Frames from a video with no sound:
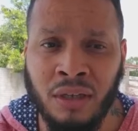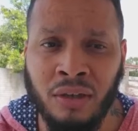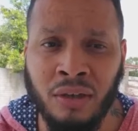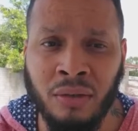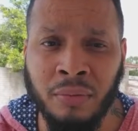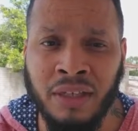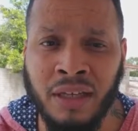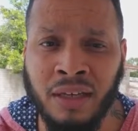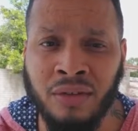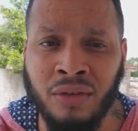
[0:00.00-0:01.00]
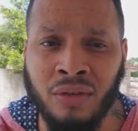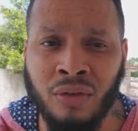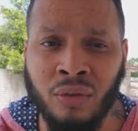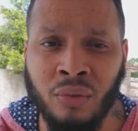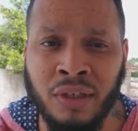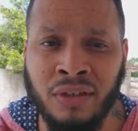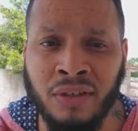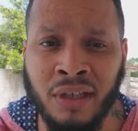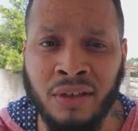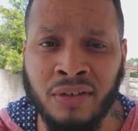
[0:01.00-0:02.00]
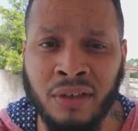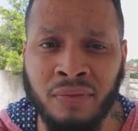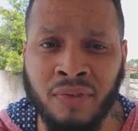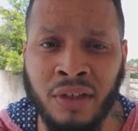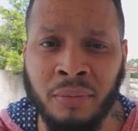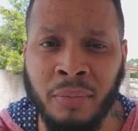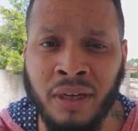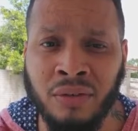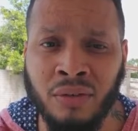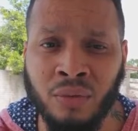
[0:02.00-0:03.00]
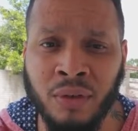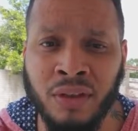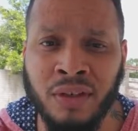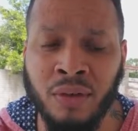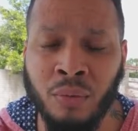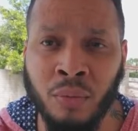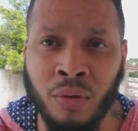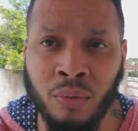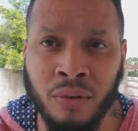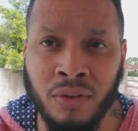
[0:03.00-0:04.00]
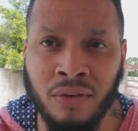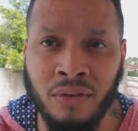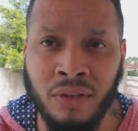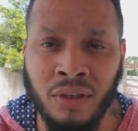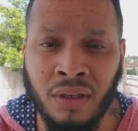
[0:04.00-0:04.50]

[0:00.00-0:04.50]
Um, he has two wins against undefeated boxers with 10 or more wins.